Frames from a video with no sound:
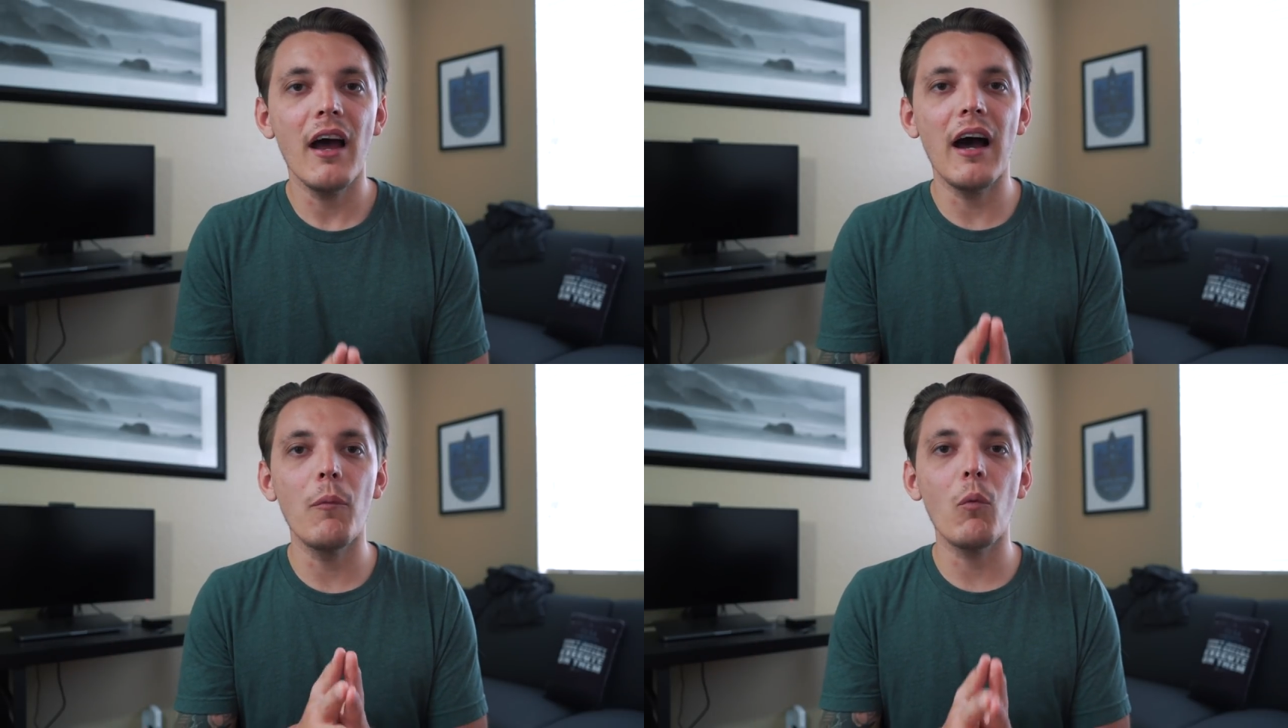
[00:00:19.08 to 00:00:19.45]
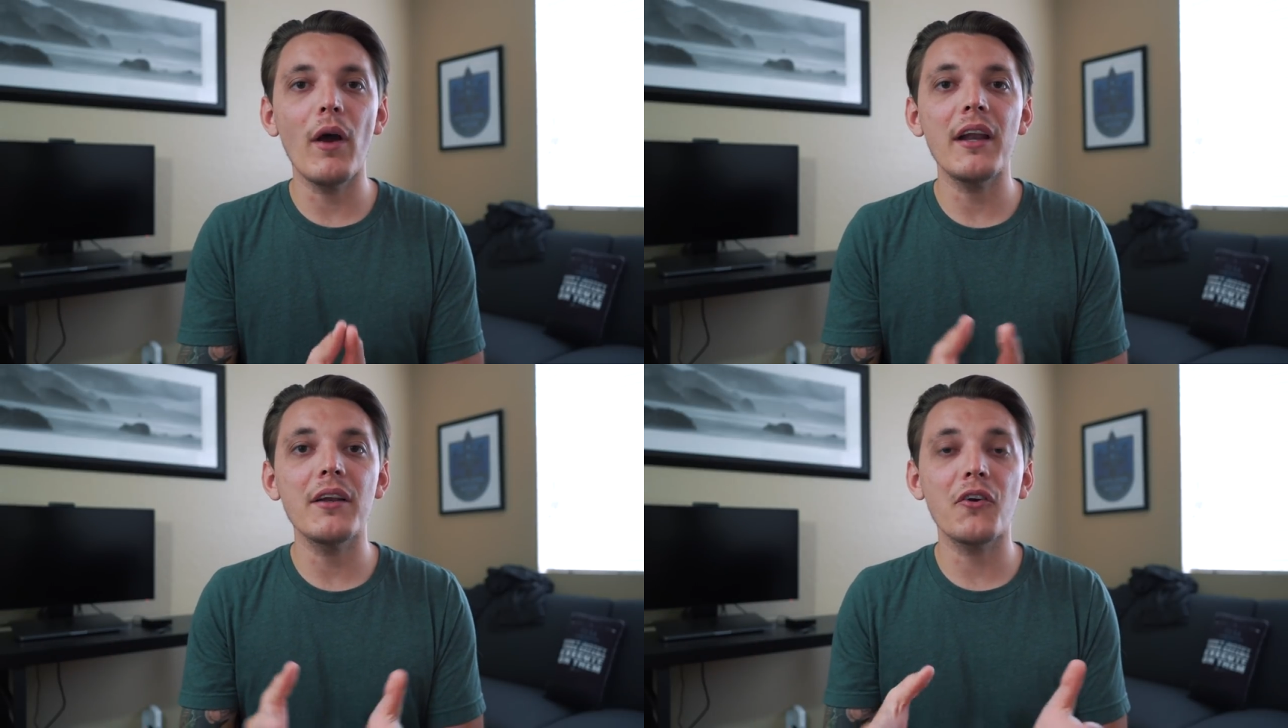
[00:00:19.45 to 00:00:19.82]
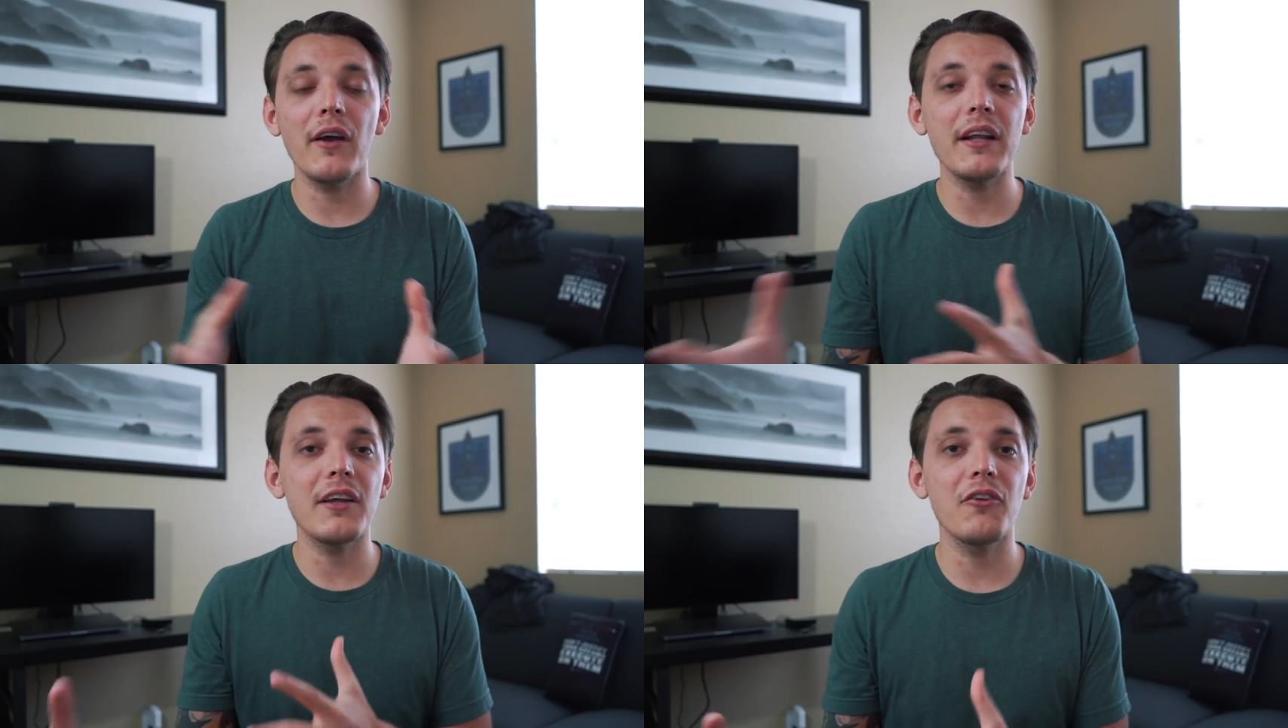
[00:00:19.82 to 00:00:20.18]
um, when
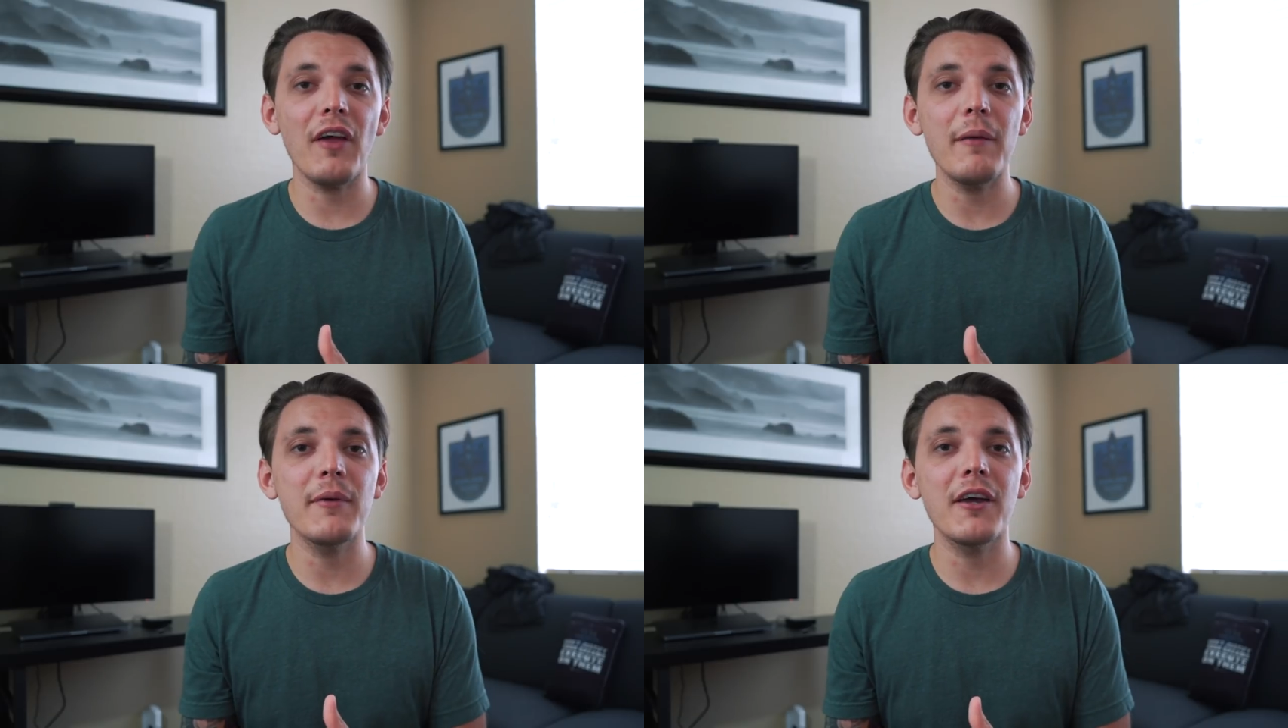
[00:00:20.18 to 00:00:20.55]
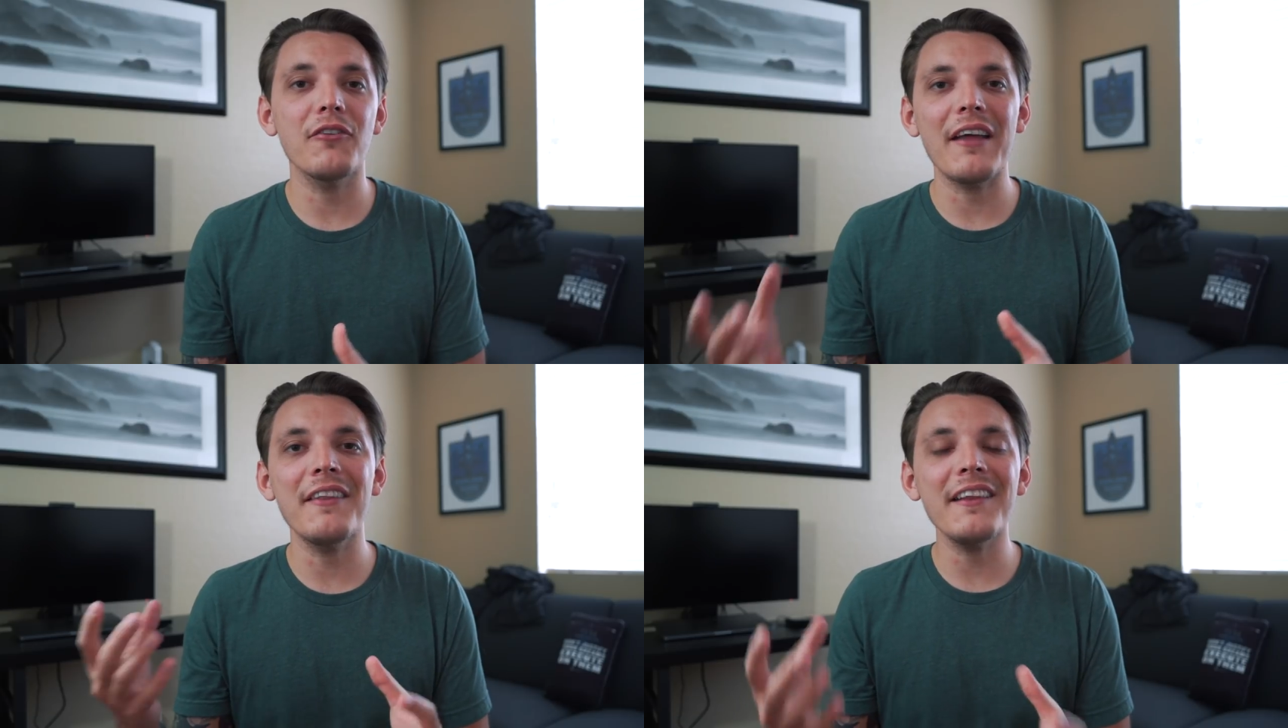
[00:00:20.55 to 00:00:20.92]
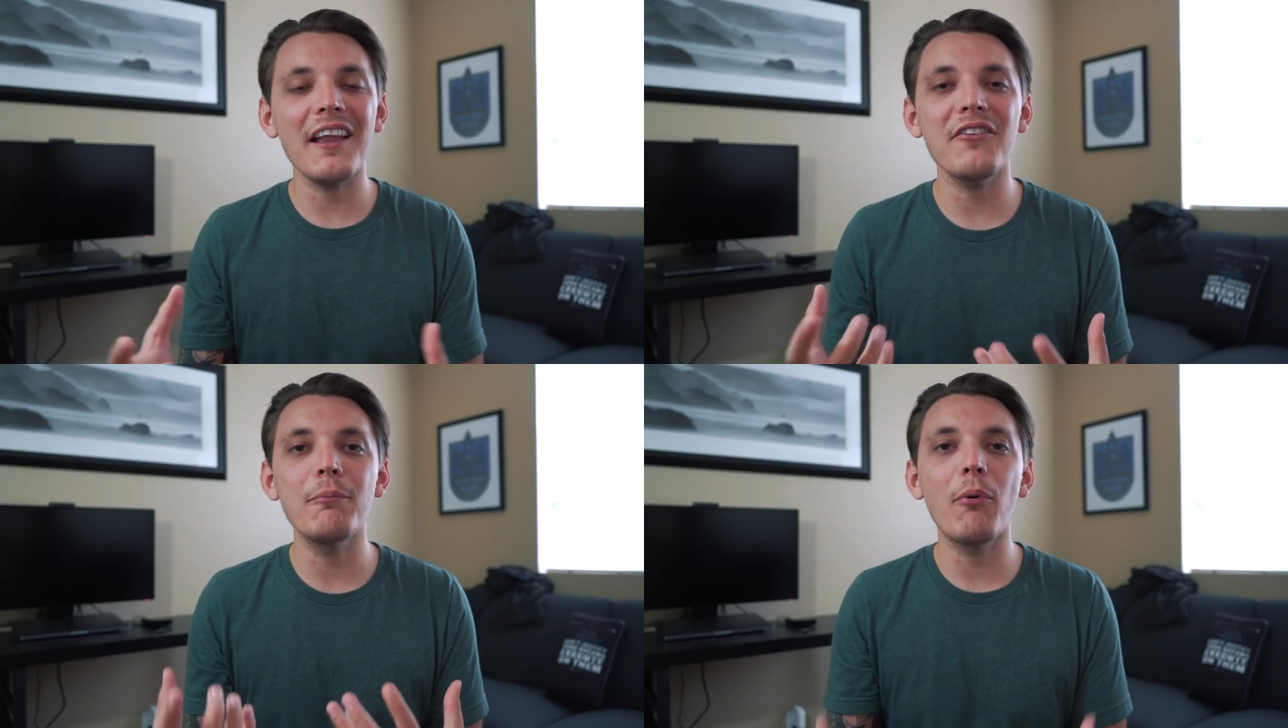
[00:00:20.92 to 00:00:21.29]
creating a design because I think
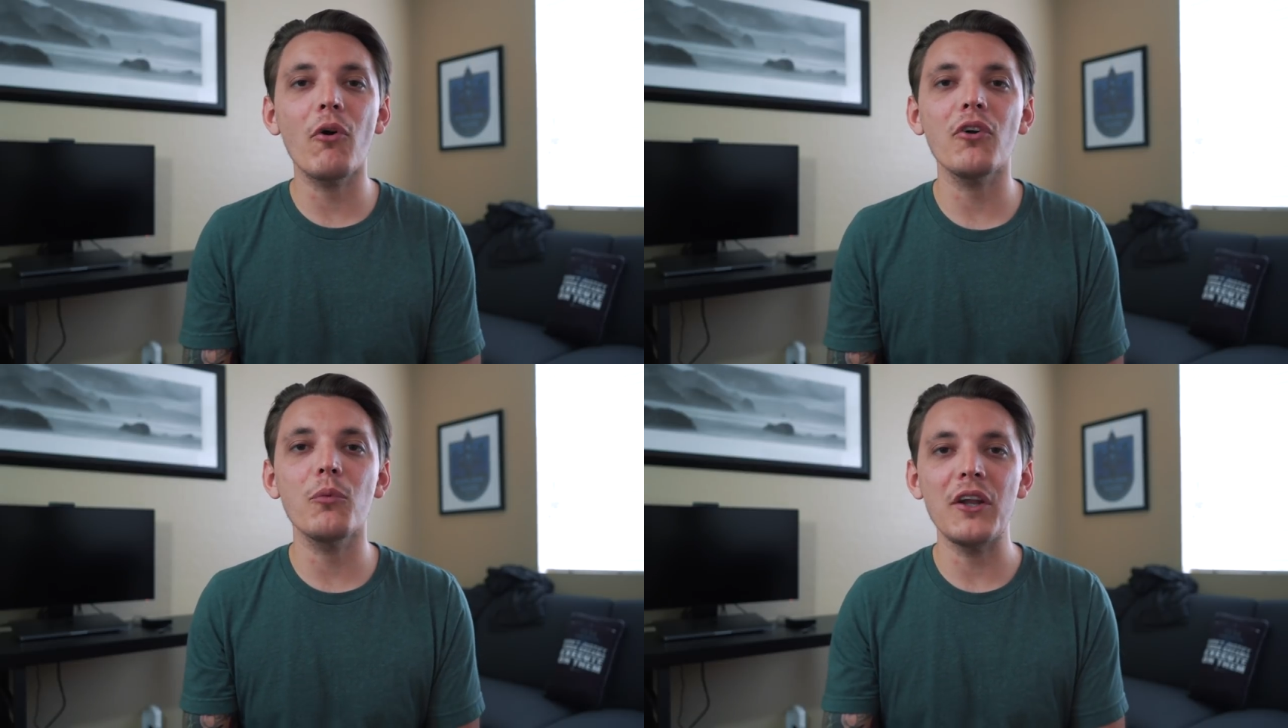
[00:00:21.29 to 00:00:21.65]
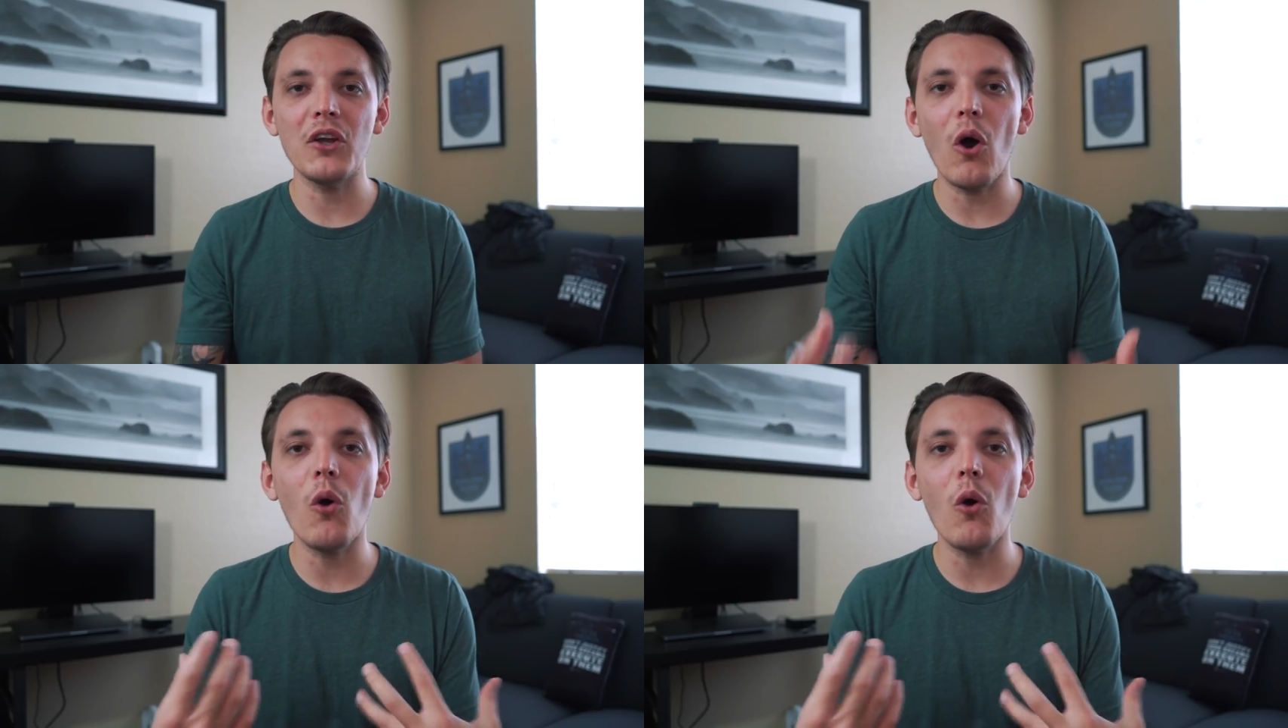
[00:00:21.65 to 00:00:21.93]
that's important when you